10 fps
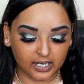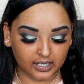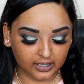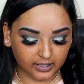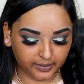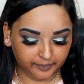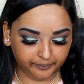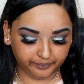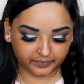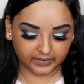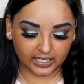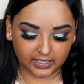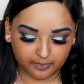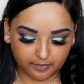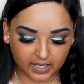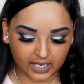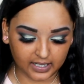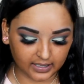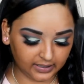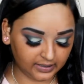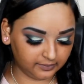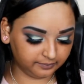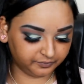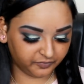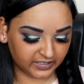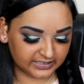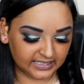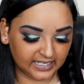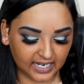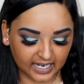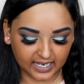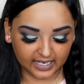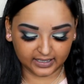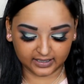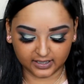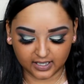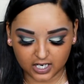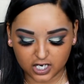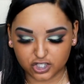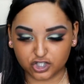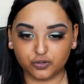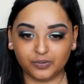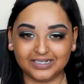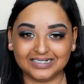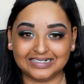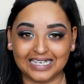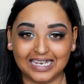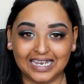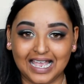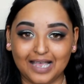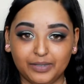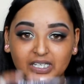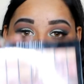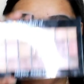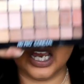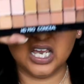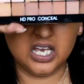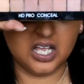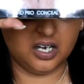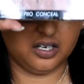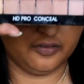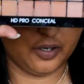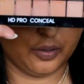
um, take my firstly I just want to say I'm in love